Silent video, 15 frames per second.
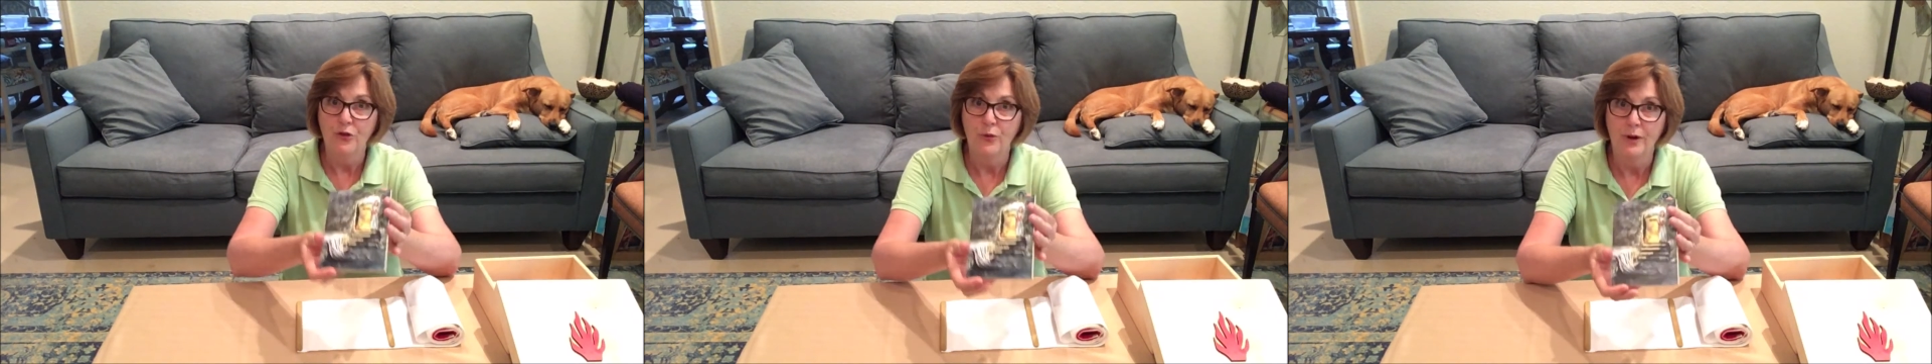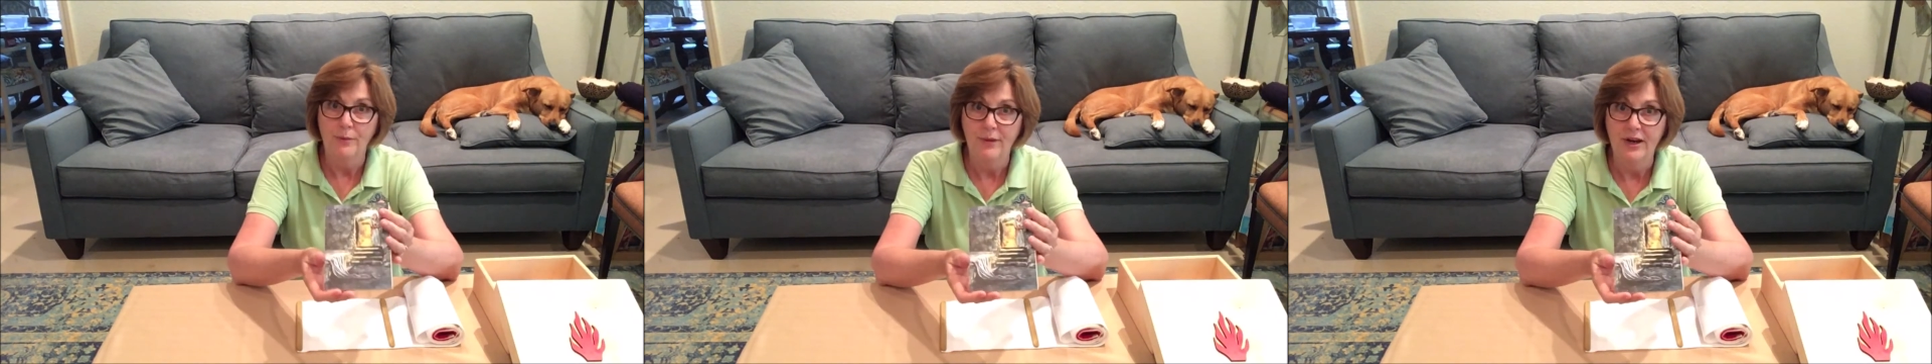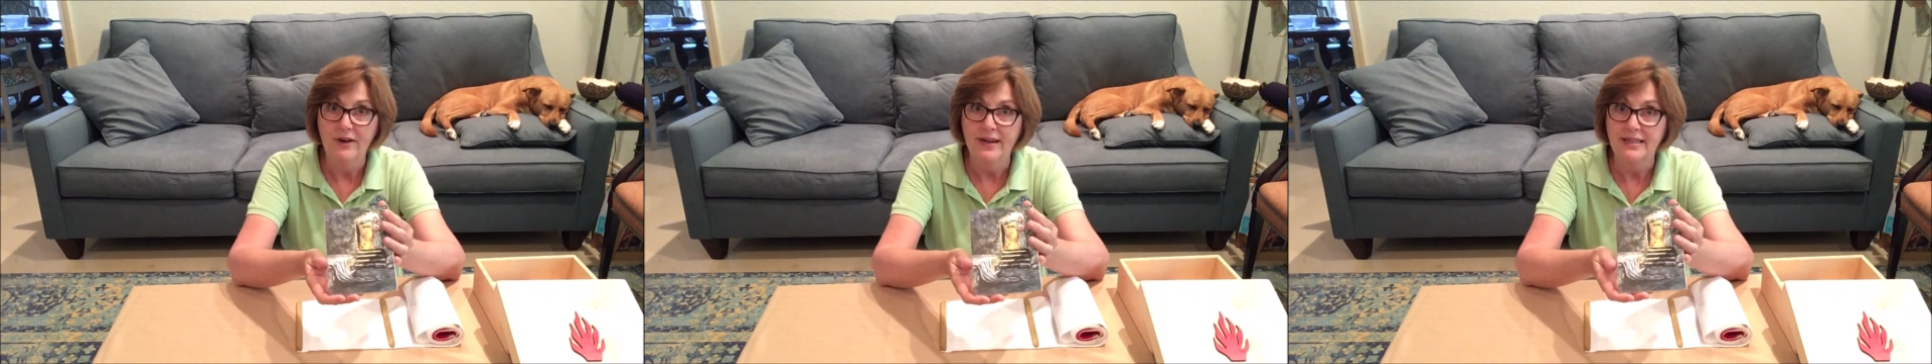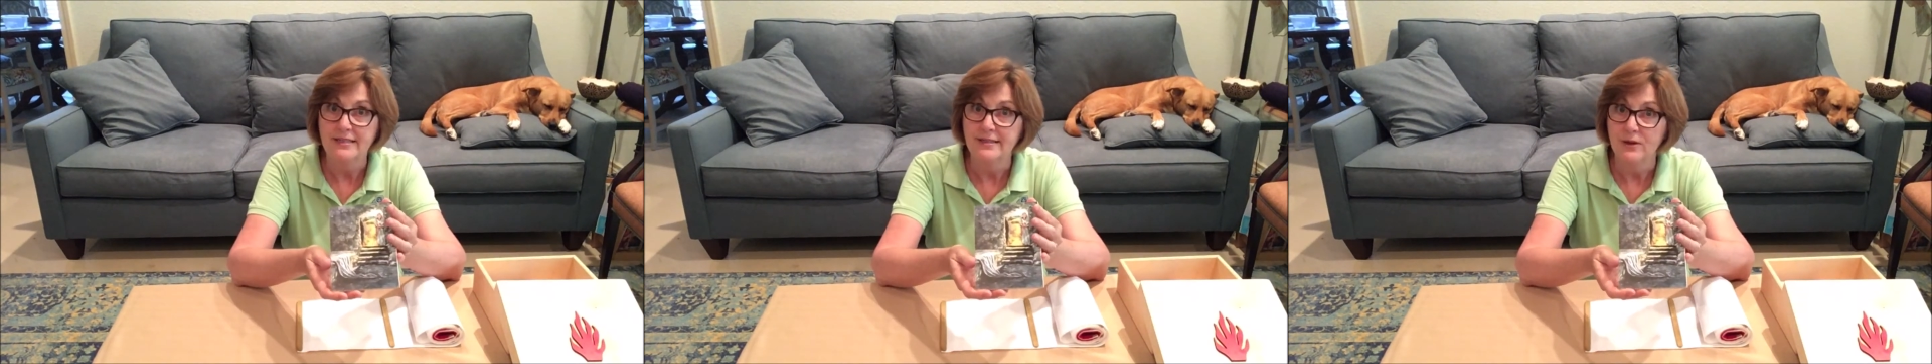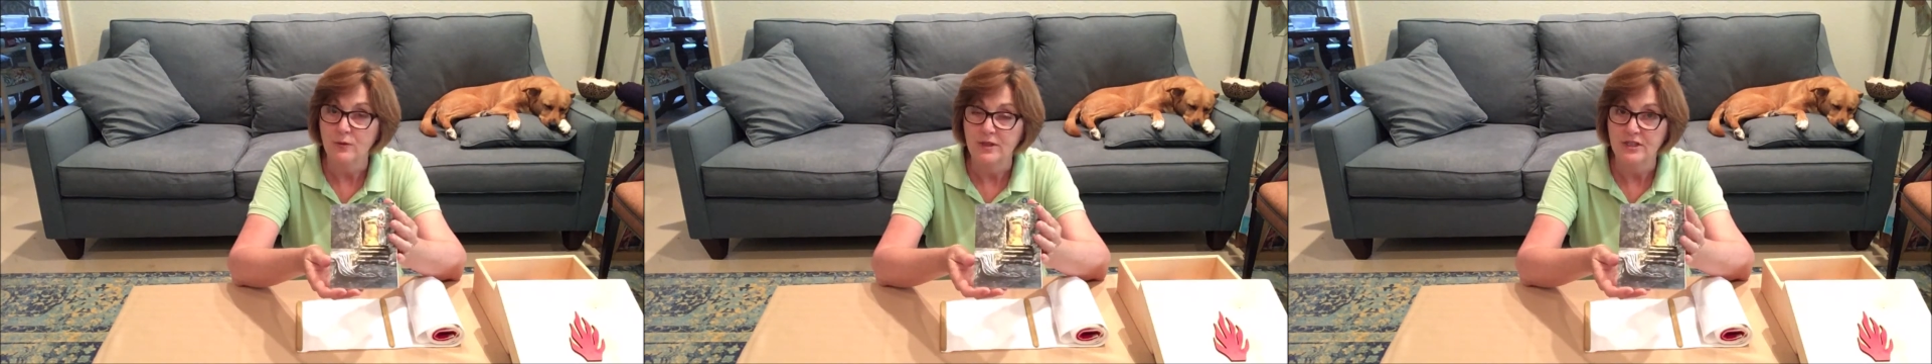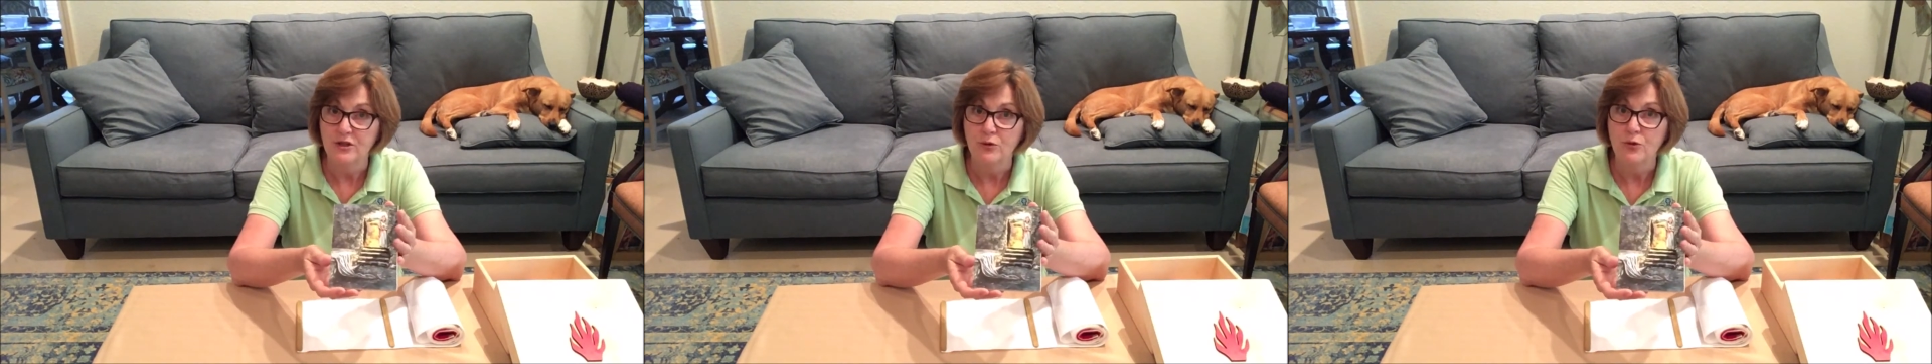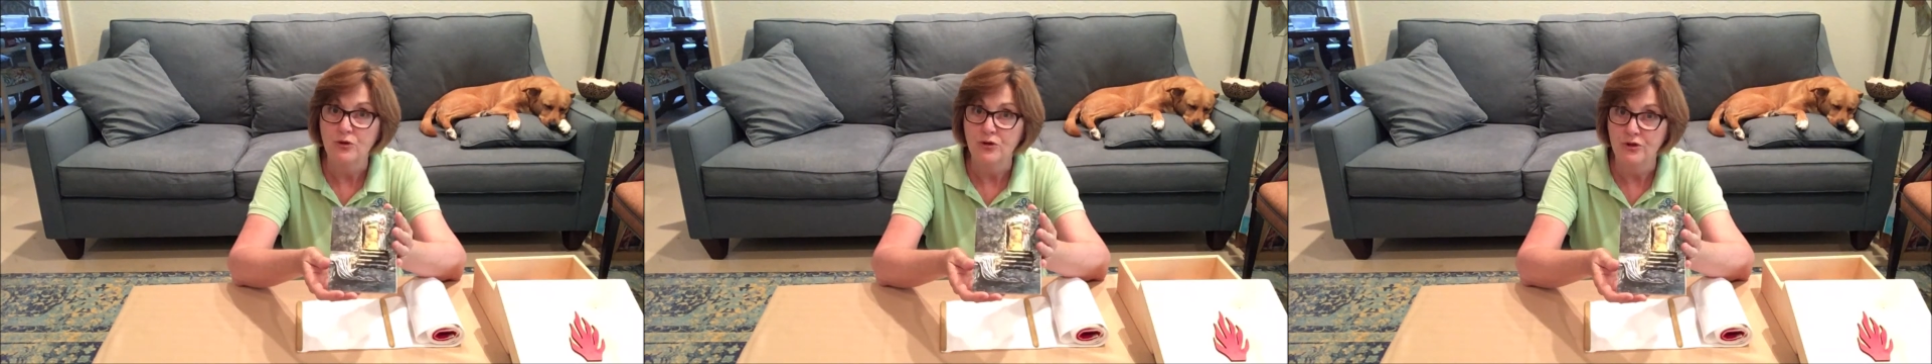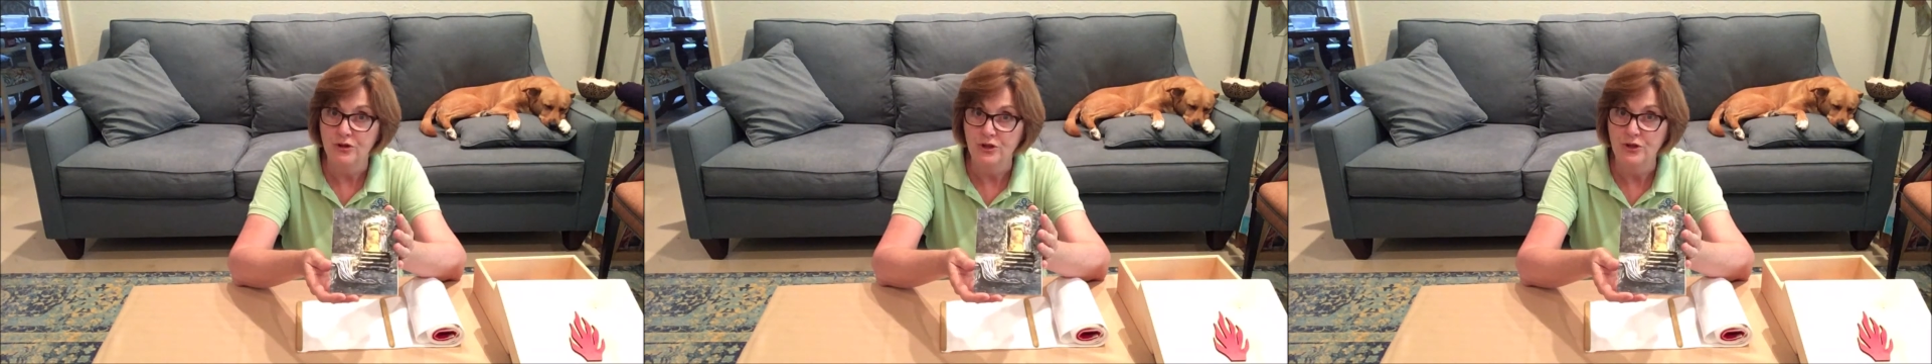three Marys that went
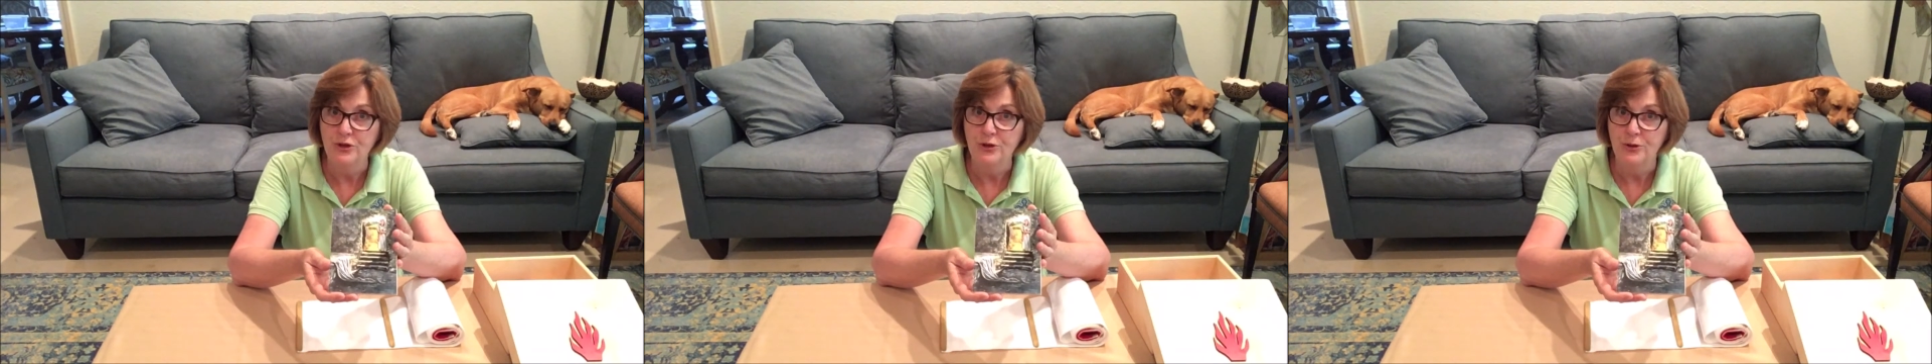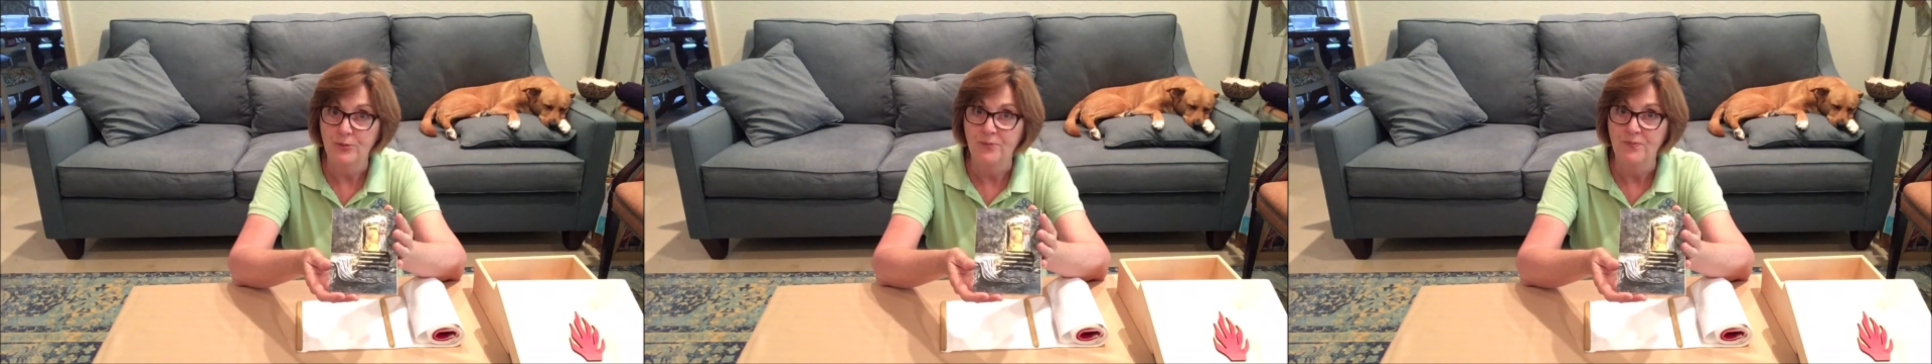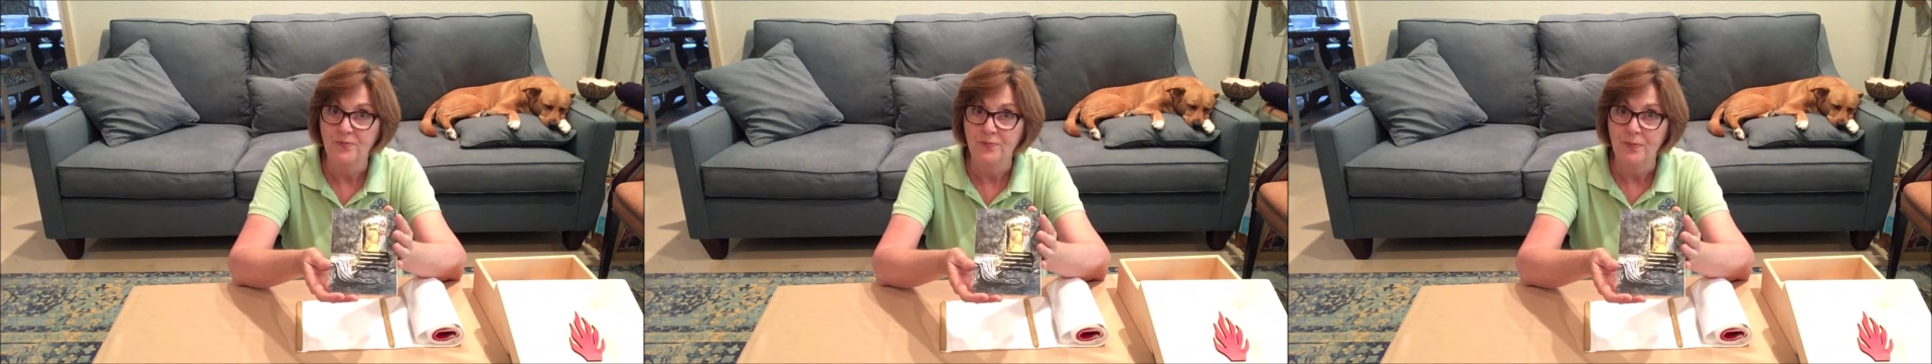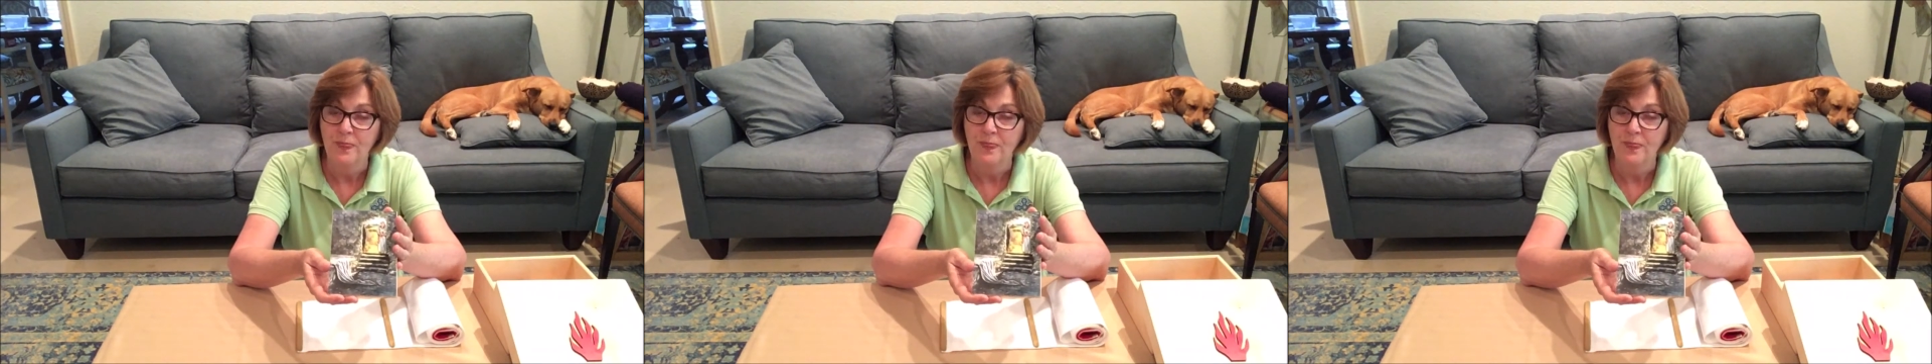to the tomb.